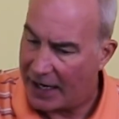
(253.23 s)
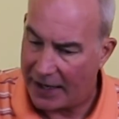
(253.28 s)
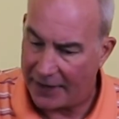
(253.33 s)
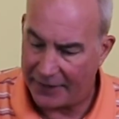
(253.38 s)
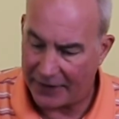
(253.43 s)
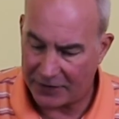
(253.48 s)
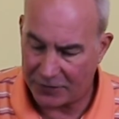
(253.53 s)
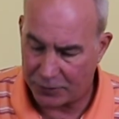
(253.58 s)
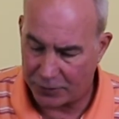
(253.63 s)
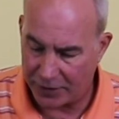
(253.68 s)
And
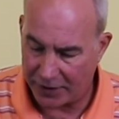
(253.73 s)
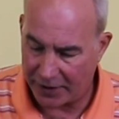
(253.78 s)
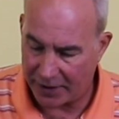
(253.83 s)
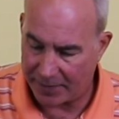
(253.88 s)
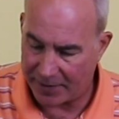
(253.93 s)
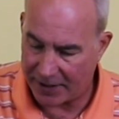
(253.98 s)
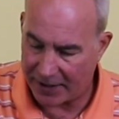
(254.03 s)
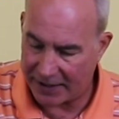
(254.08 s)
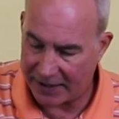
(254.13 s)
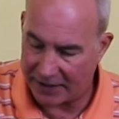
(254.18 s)
that's really
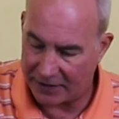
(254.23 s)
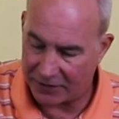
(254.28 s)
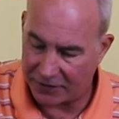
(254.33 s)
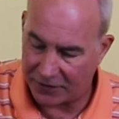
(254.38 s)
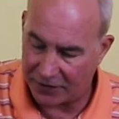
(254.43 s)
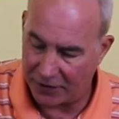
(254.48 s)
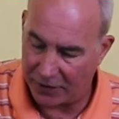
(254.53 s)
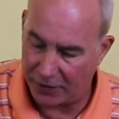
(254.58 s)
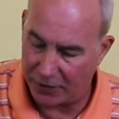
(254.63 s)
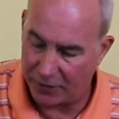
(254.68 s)
about it.
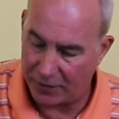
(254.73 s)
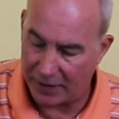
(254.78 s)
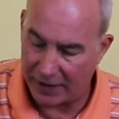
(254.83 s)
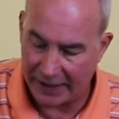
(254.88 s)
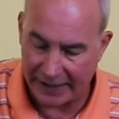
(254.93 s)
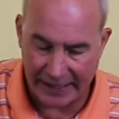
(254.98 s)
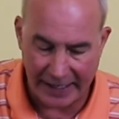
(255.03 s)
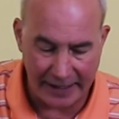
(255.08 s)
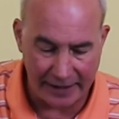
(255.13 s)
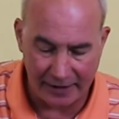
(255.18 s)
So
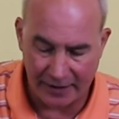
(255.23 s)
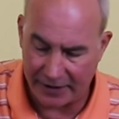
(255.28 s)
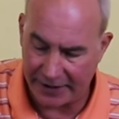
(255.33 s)
again,